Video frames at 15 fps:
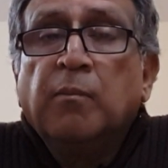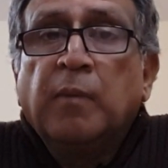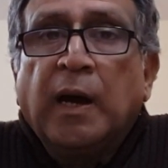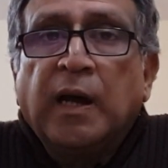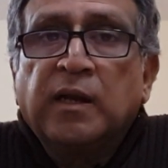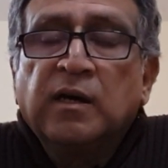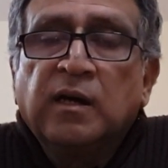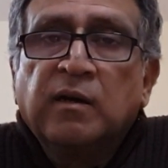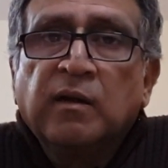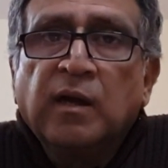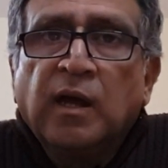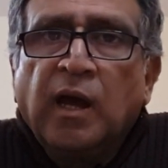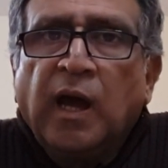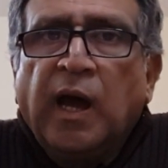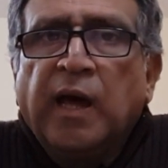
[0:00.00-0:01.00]

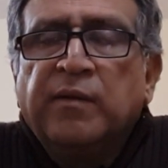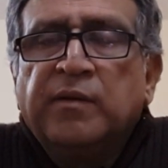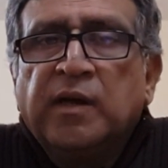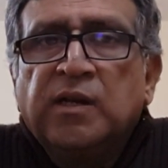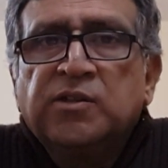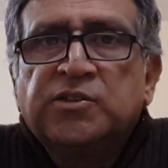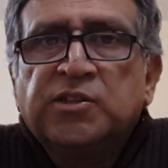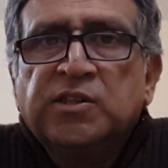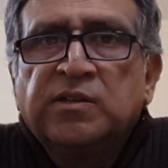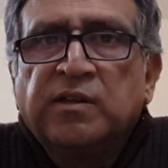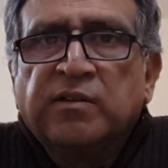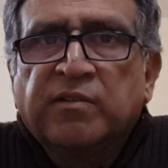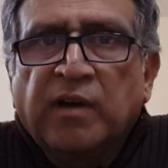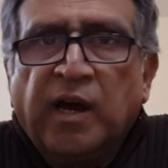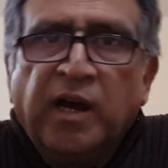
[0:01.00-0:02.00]
manner, and then she
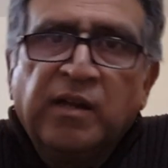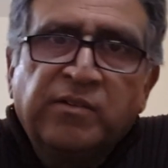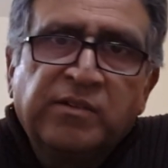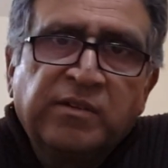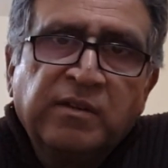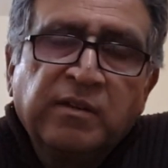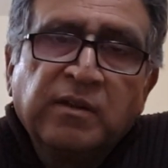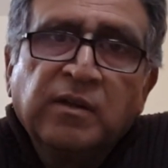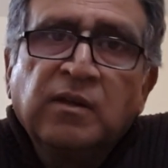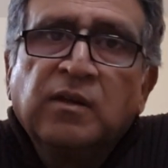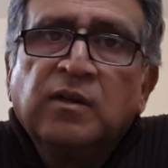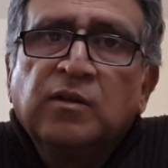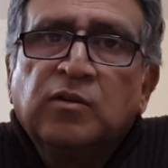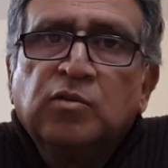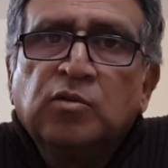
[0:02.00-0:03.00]
decides
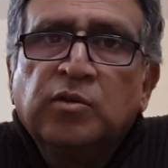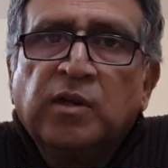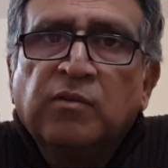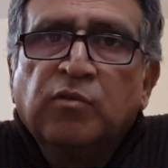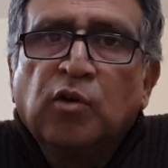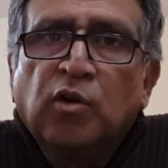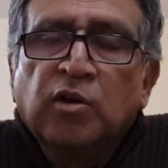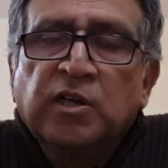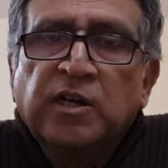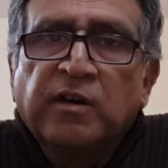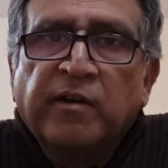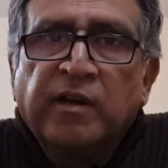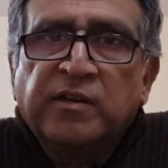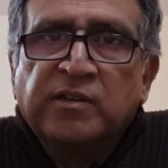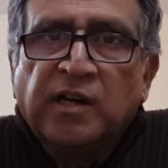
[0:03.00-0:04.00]
to devote
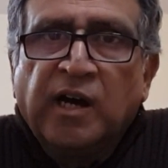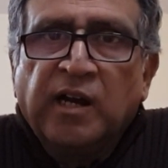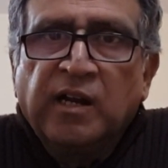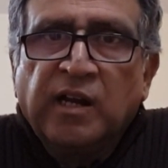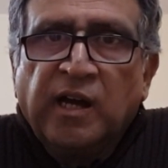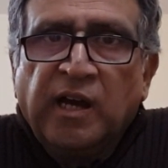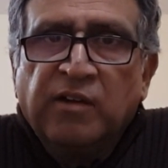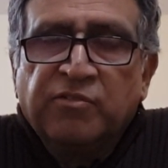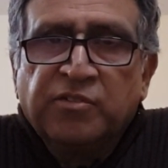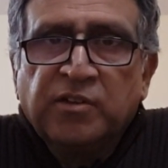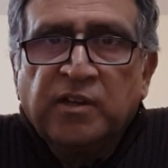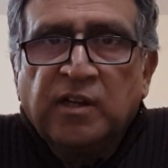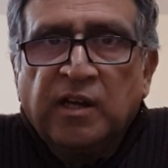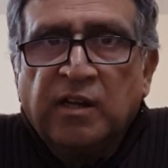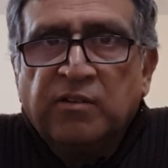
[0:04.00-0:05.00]
her entire life
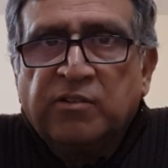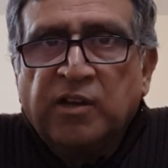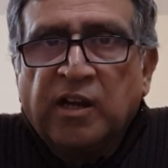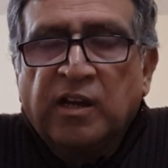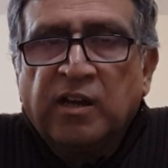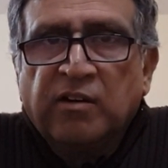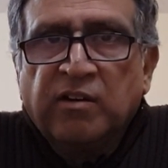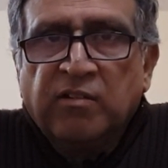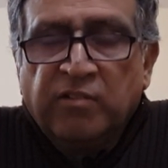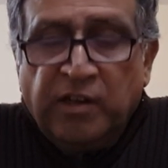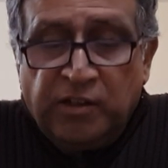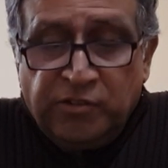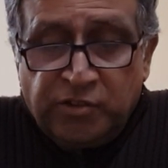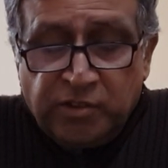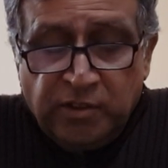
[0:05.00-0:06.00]
in taking
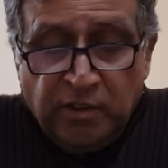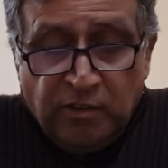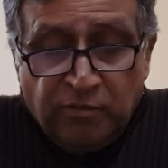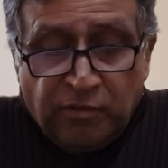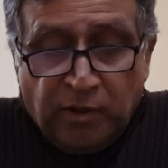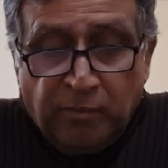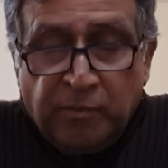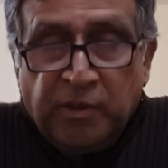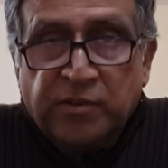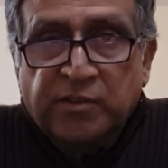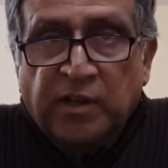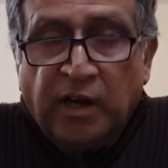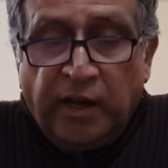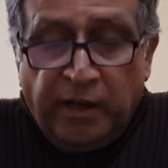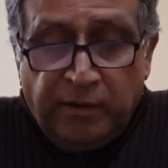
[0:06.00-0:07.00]
revenge from
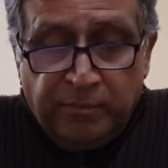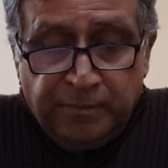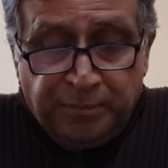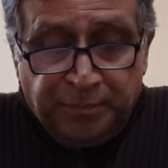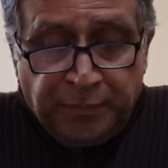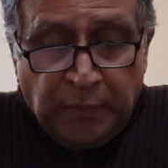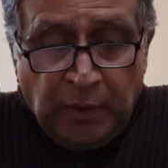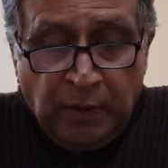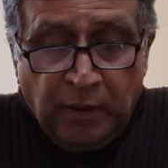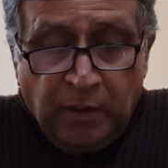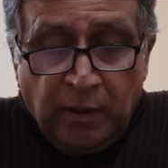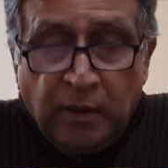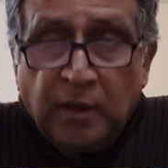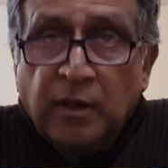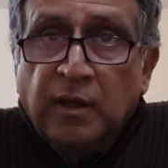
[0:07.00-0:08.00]
this guy,
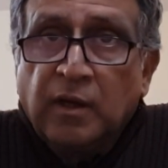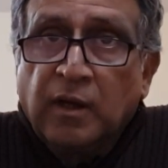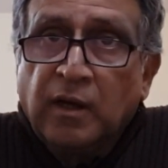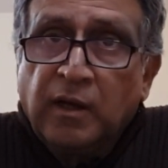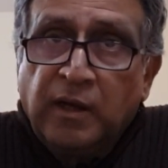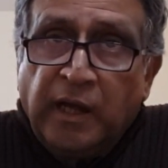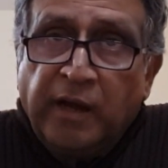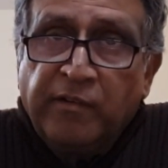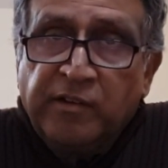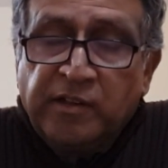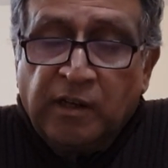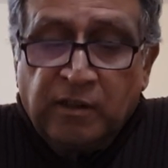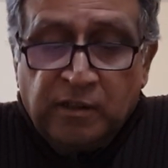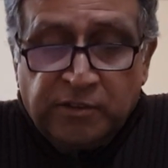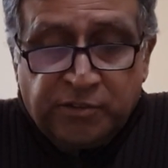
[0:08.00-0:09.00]
Larry
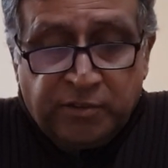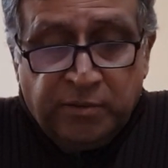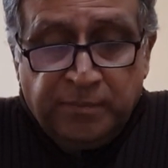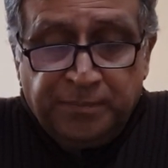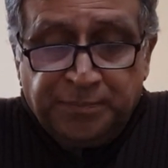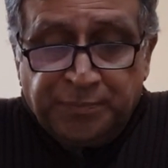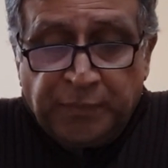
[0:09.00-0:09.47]
Douglas.